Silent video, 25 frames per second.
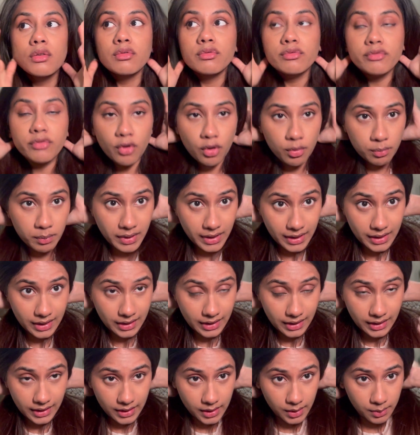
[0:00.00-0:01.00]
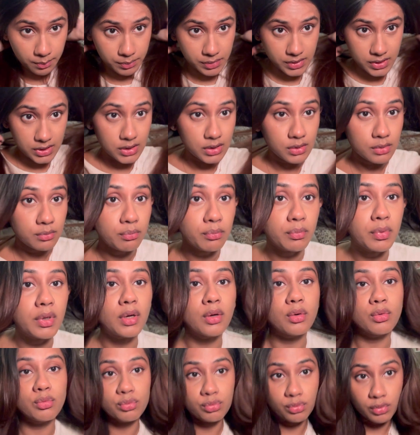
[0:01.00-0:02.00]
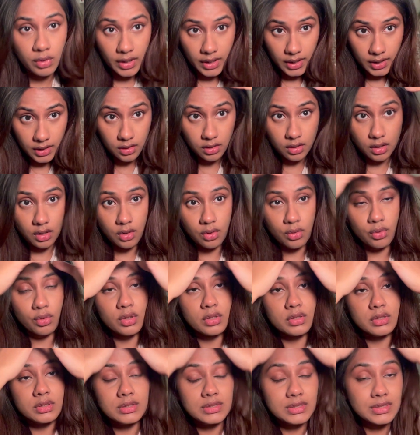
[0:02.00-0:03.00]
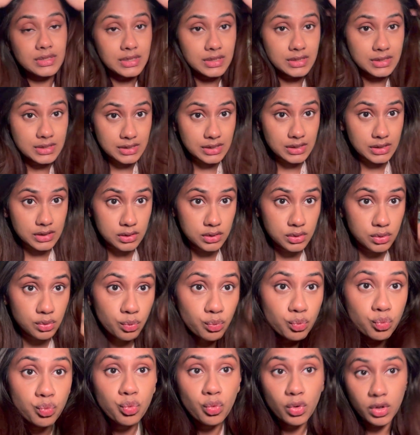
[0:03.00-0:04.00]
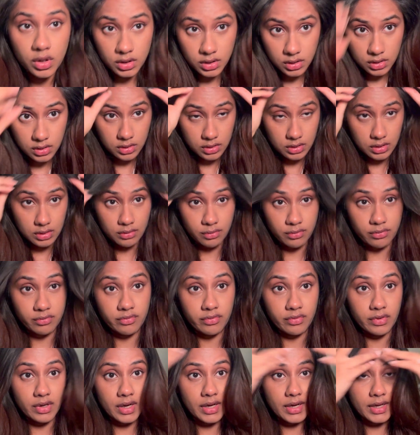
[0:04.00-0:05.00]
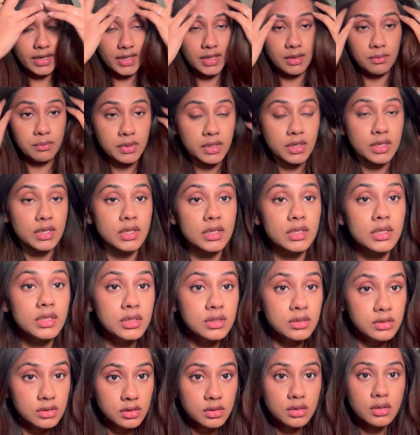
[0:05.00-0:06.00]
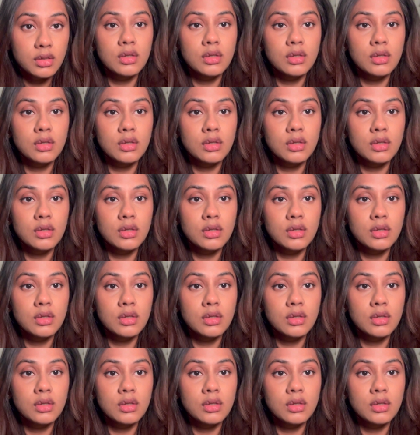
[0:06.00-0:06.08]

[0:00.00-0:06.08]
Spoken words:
for my lips. But right now, this is what the vibe is.